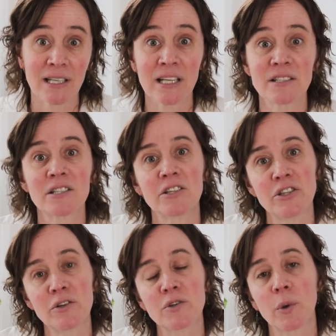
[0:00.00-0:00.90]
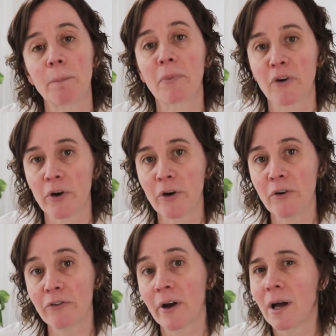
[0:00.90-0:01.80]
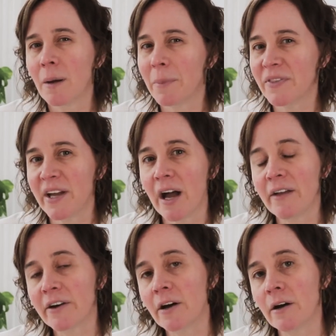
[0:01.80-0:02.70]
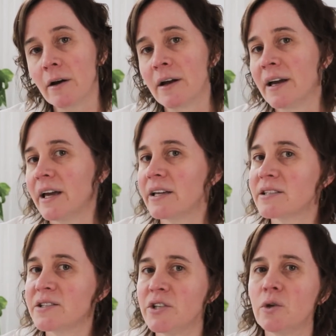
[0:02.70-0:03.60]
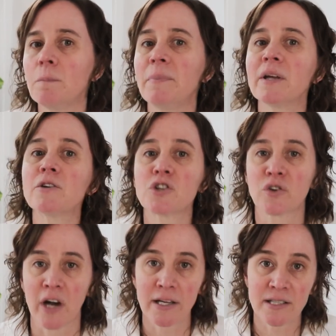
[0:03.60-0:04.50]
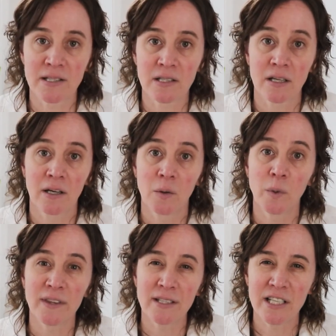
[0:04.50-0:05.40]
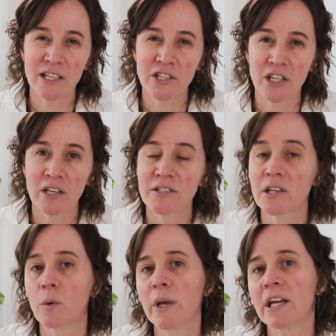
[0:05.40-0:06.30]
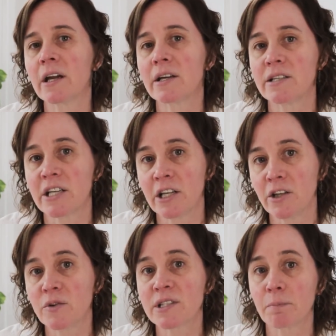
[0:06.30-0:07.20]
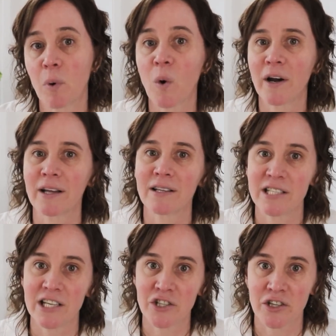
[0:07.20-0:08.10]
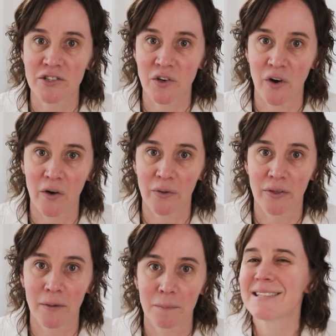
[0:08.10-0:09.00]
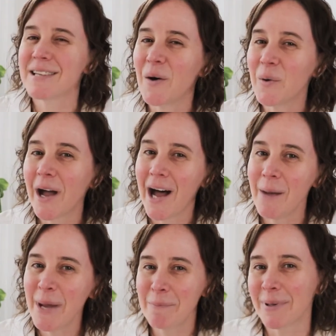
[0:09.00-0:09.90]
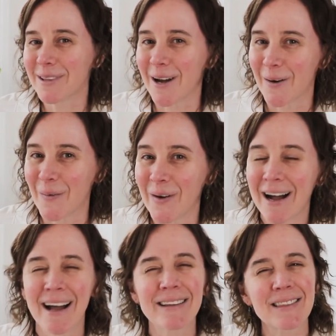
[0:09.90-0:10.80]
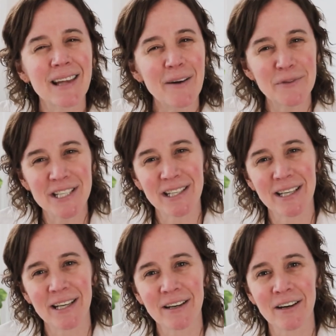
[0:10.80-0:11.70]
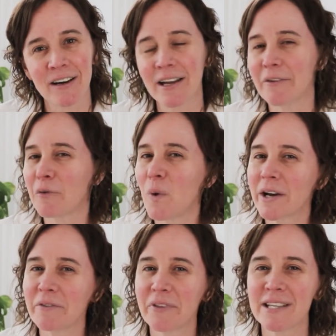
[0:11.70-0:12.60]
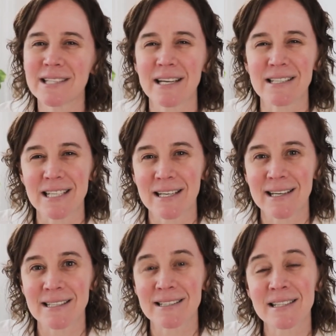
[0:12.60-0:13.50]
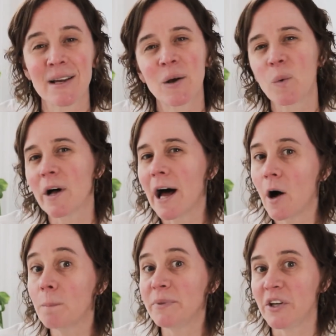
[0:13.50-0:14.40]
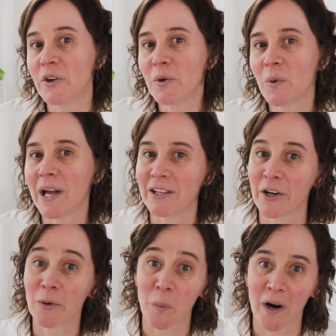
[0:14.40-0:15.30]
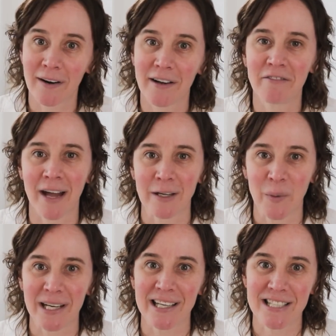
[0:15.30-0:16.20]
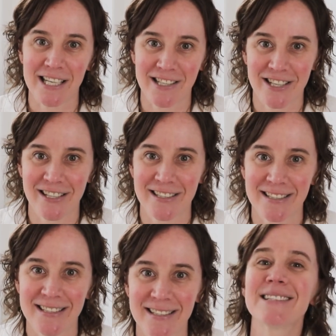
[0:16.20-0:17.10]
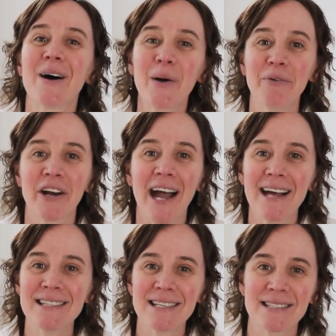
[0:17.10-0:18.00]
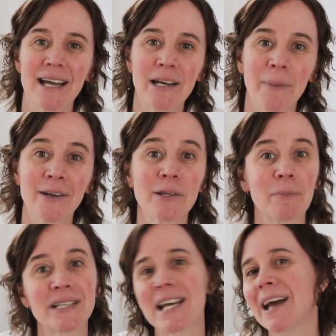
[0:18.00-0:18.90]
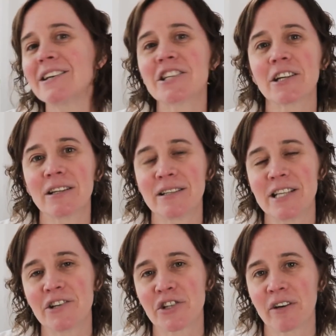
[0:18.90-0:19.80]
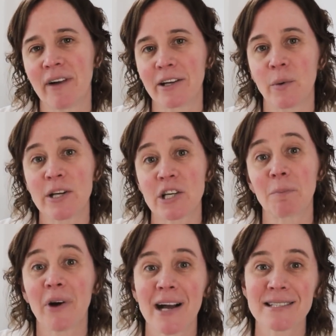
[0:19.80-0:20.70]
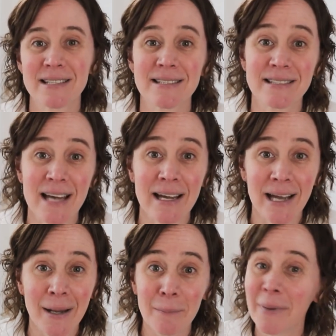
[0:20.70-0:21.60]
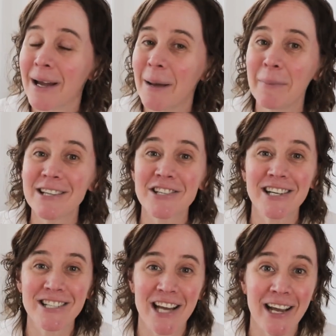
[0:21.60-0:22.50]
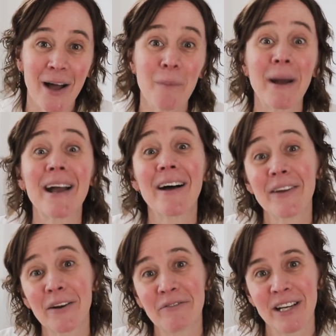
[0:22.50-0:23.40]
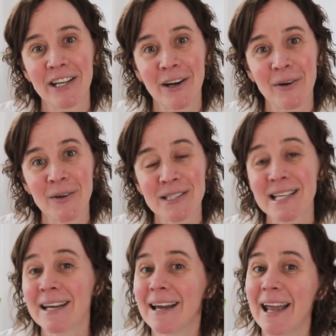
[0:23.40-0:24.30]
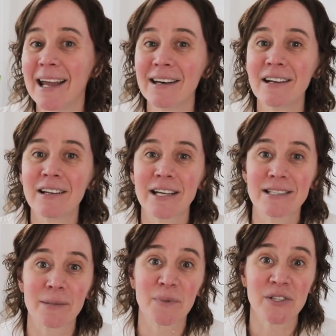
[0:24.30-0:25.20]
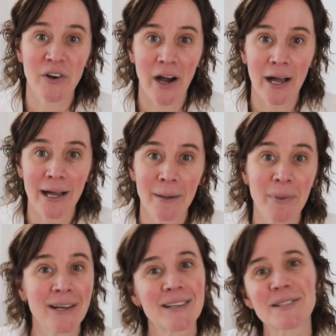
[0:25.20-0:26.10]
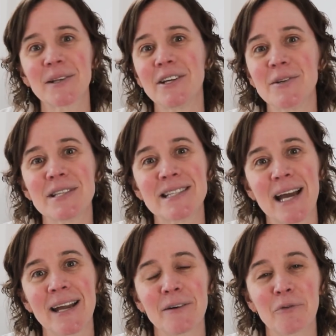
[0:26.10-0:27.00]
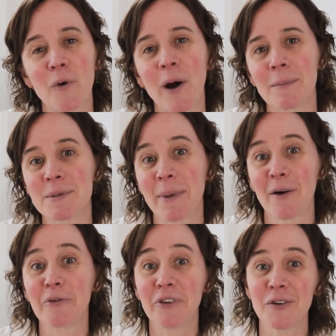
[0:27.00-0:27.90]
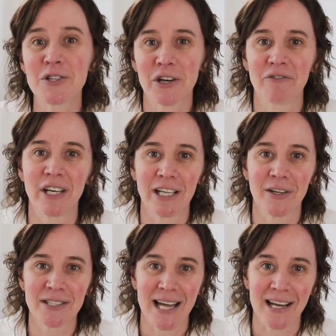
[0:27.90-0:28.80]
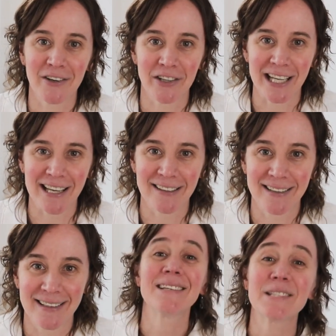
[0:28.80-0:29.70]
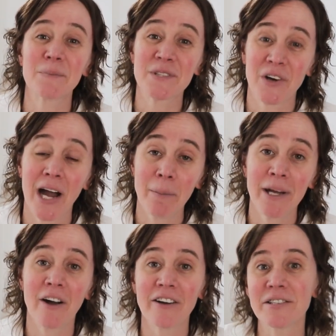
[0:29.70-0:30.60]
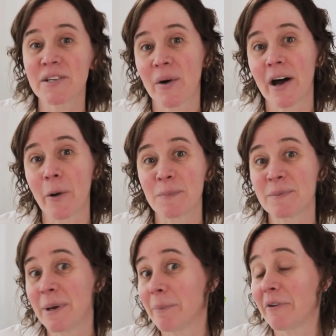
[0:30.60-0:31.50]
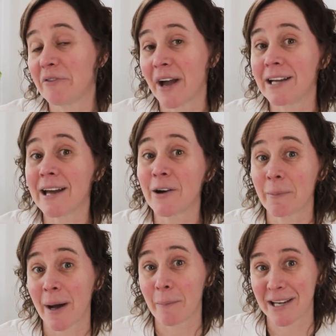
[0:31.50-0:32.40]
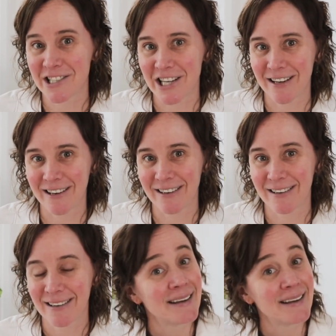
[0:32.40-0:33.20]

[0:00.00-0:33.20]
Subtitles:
needs to do to improve, but the other is to build trust with the teacher so that we can continue supporting the teacher's growth. So comment below. I'd love to hear if one of these ideas will help you in your work evaluating teachers. So if you're as excited about the potential in the teacher evaluation process as I am, make sure to check out my other videos and click subscribe so that you stay informed about future videos I create. And subscribing also helps people find out about my channel.